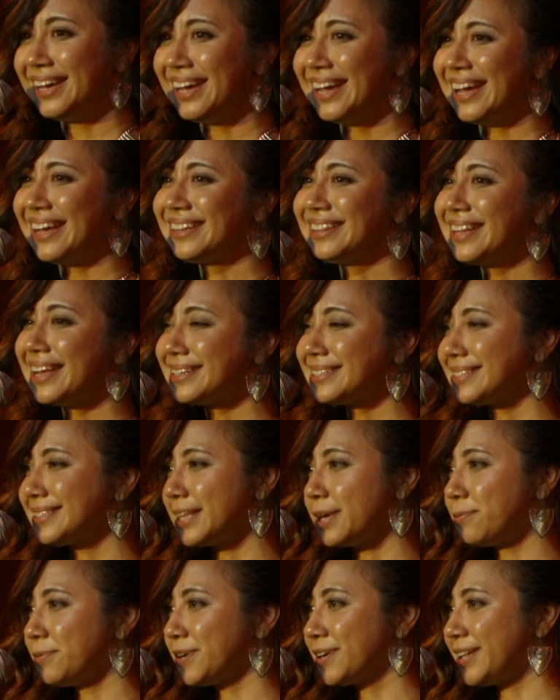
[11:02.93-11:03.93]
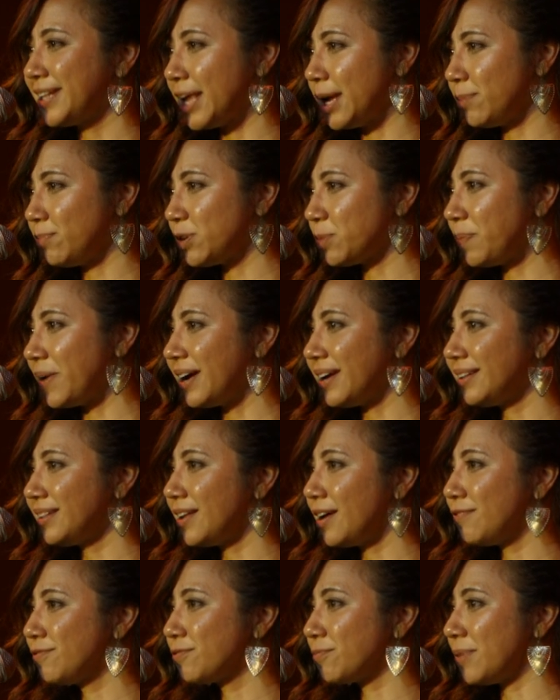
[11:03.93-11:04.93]
unless they were claimed by a
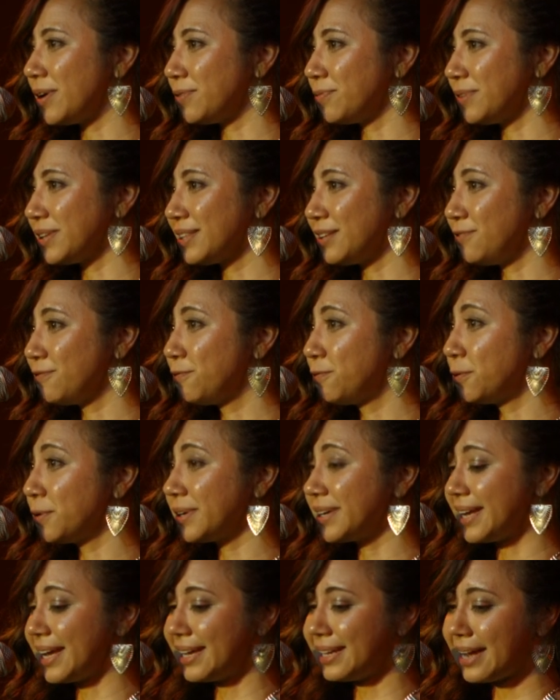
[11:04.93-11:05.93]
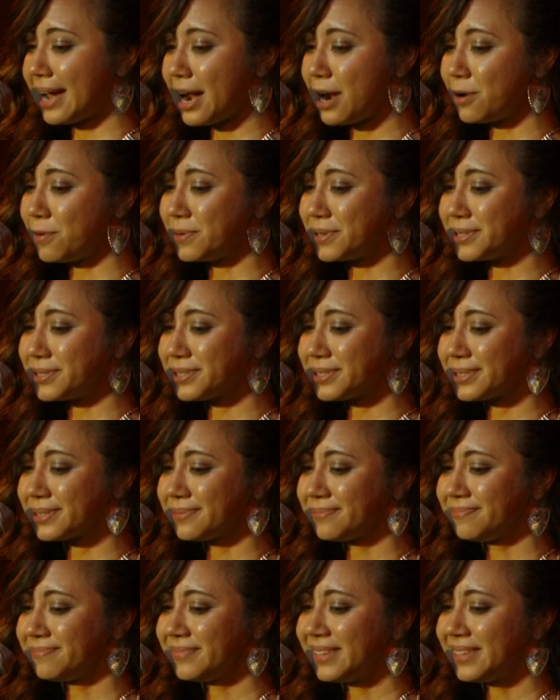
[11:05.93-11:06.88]
loved one within 48 hours.